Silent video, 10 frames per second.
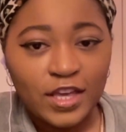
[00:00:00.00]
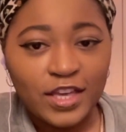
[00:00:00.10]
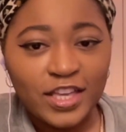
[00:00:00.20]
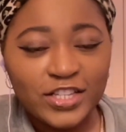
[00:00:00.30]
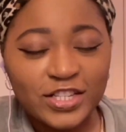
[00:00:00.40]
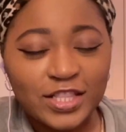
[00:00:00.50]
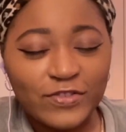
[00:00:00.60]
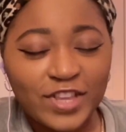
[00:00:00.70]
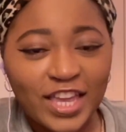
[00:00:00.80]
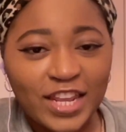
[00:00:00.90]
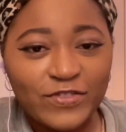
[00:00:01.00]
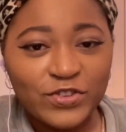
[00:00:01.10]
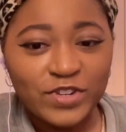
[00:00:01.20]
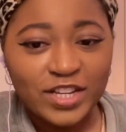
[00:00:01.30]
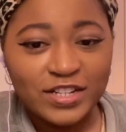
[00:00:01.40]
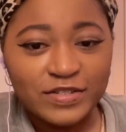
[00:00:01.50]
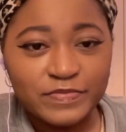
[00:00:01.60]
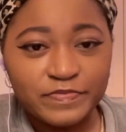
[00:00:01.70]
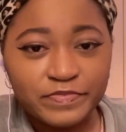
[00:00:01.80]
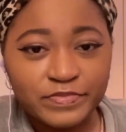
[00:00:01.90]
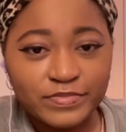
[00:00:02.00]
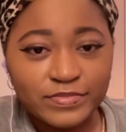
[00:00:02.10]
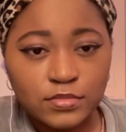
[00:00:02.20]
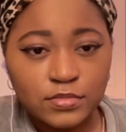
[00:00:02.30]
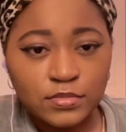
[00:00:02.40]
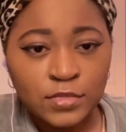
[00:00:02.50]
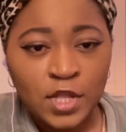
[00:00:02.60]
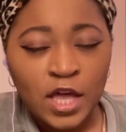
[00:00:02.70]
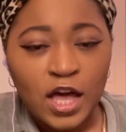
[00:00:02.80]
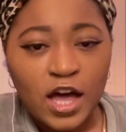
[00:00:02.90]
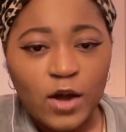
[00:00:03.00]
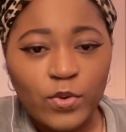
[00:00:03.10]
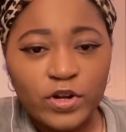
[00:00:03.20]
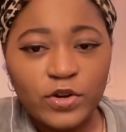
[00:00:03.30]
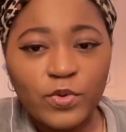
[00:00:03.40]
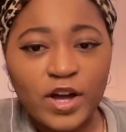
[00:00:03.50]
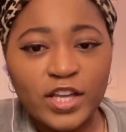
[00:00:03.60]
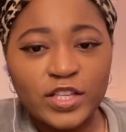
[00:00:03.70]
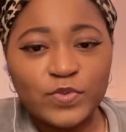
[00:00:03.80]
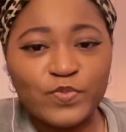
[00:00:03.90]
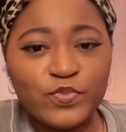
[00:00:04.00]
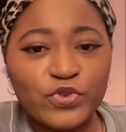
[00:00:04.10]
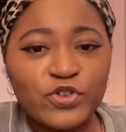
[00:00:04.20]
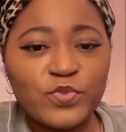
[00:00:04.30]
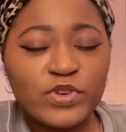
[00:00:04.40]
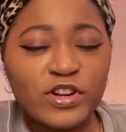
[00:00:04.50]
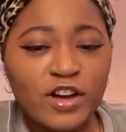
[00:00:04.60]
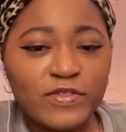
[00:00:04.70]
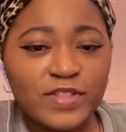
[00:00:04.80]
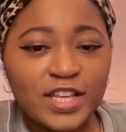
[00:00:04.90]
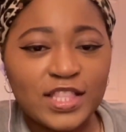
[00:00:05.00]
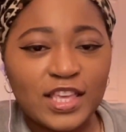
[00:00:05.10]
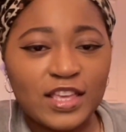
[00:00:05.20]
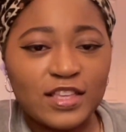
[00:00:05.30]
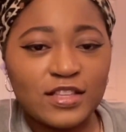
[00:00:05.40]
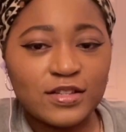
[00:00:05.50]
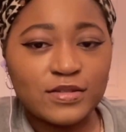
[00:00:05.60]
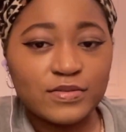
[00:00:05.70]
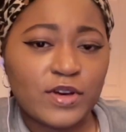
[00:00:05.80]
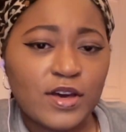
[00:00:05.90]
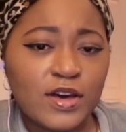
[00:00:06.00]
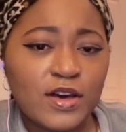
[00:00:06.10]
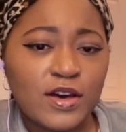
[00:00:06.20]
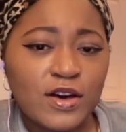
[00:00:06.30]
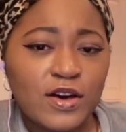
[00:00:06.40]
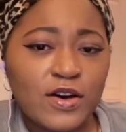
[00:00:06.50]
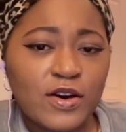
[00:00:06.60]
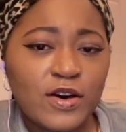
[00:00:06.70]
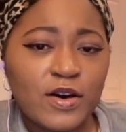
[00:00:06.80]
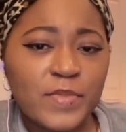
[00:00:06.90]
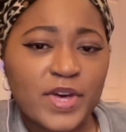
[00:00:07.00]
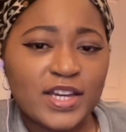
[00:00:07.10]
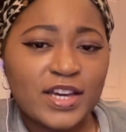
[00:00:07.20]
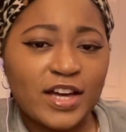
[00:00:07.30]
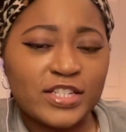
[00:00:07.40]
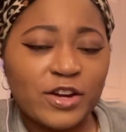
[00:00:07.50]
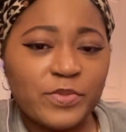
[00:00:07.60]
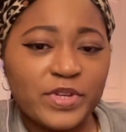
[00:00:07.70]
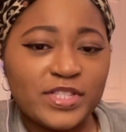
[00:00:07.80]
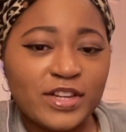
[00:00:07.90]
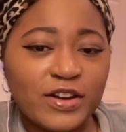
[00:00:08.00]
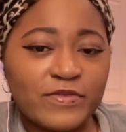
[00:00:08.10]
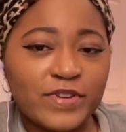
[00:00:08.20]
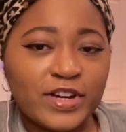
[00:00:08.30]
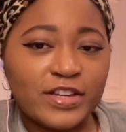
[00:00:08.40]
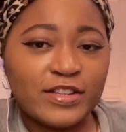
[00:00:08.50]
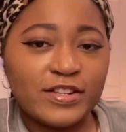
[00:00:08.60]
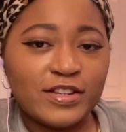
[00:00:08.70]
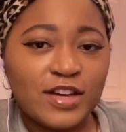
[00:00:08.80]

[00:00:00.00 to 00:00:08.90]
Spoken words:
He just listened. He didn't even do nothing. I wonder why his broom went off like that. Oh my gosh, I would be terrified.